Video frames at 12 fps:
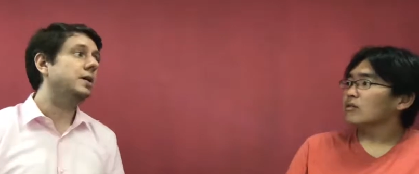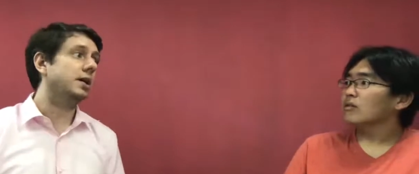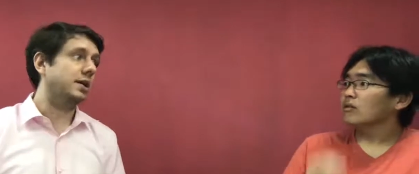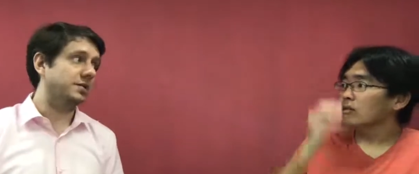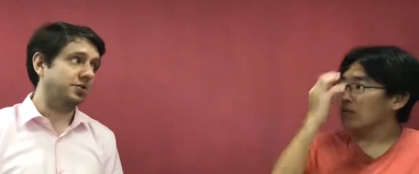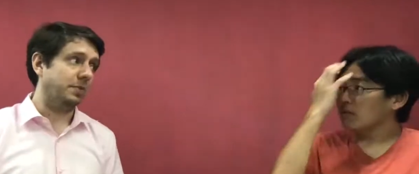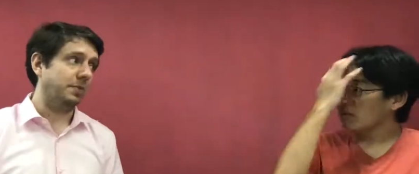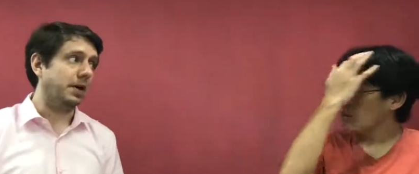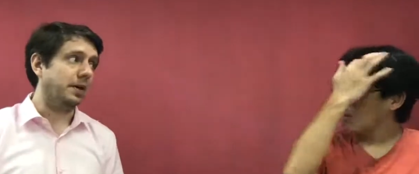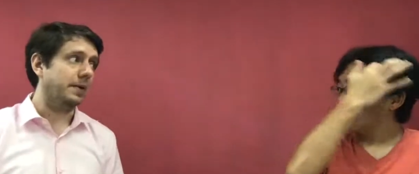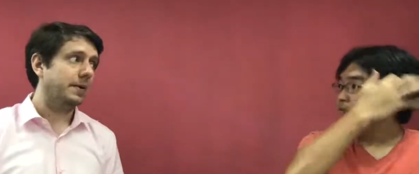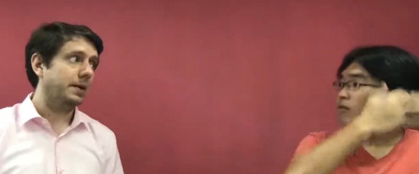Speaker 1: carriers in Japan,
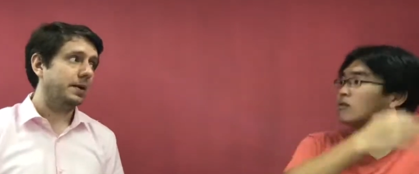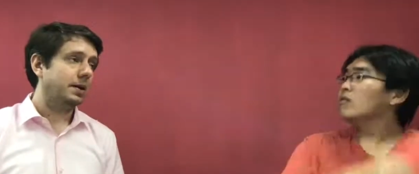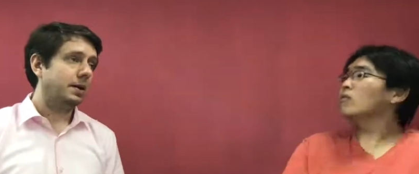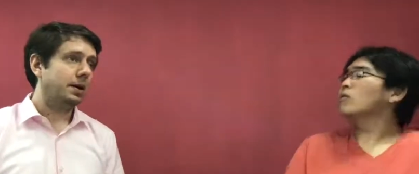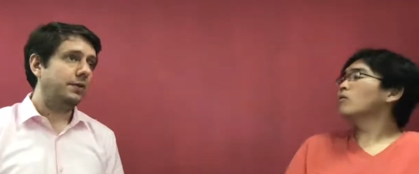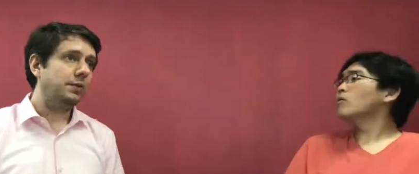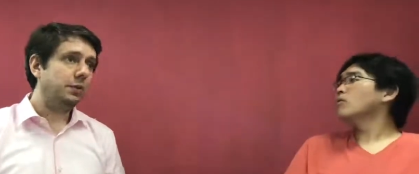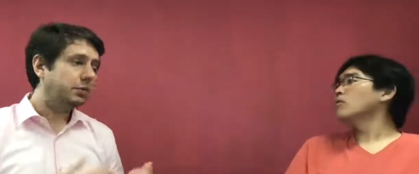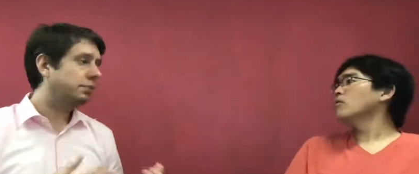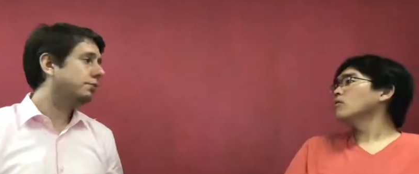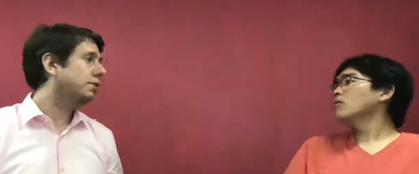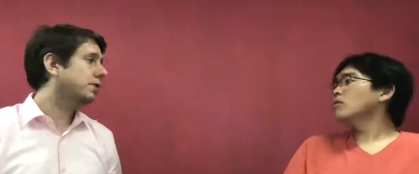if you want to
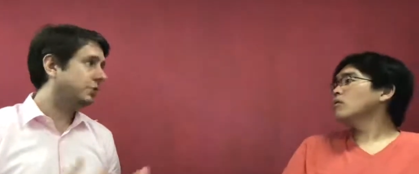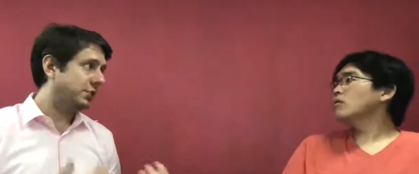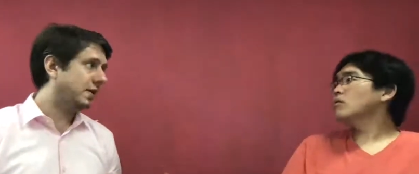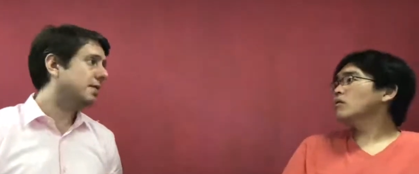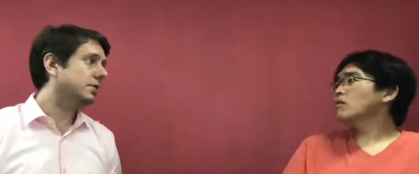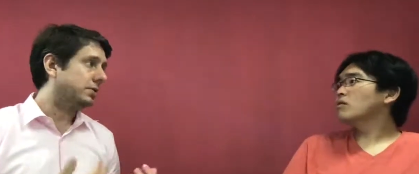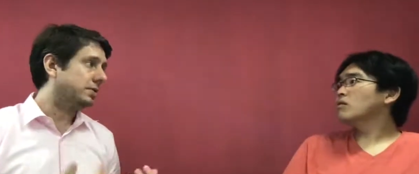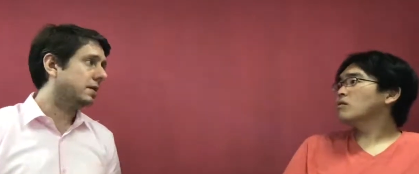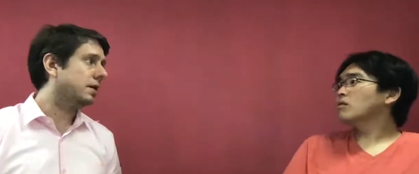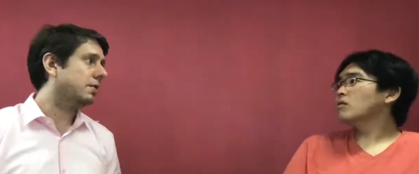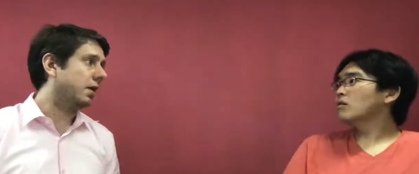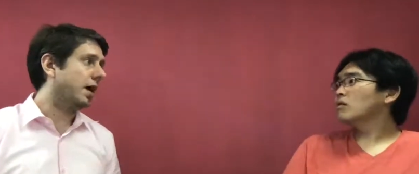create a Yamato or
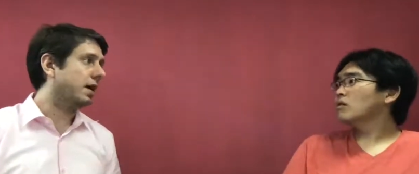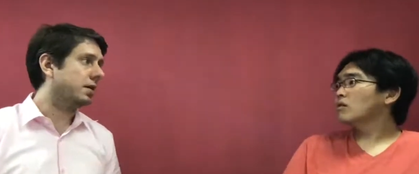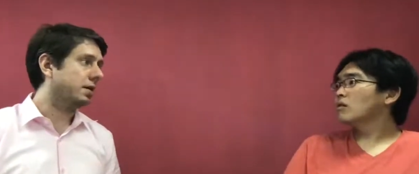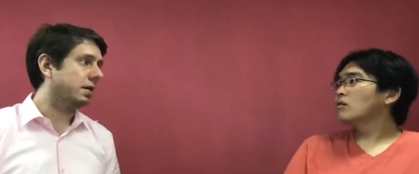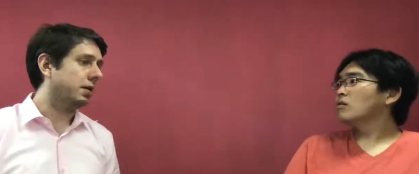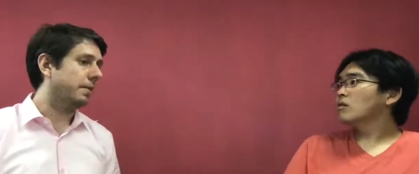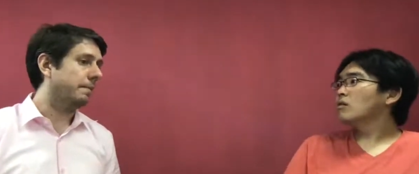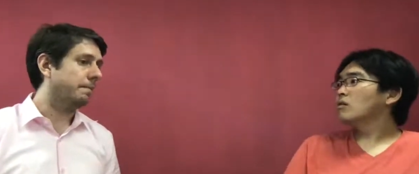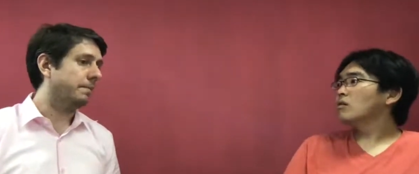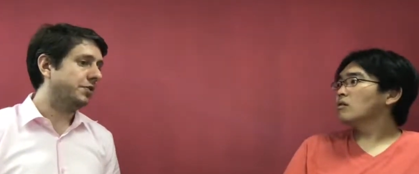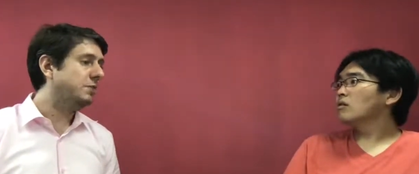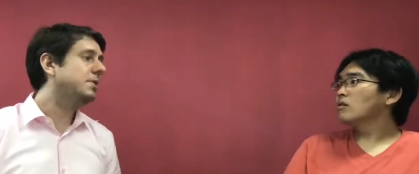Sagawa um,
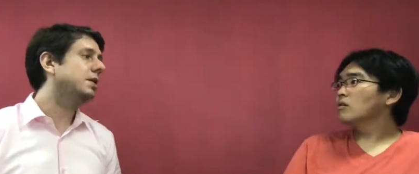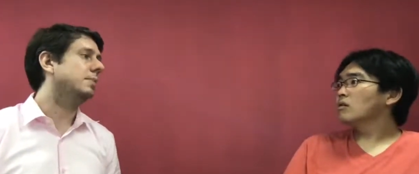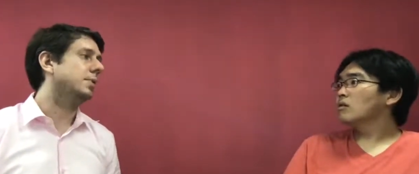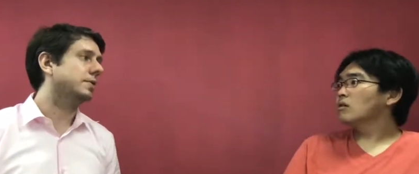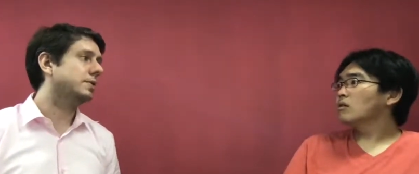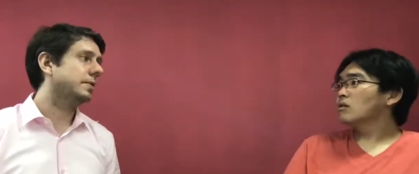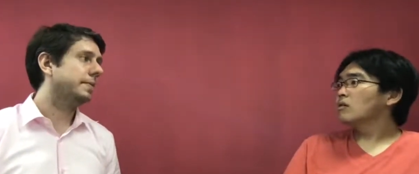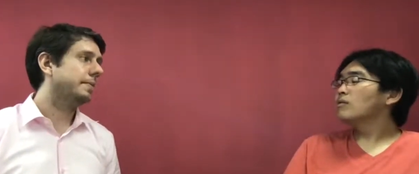shipping labels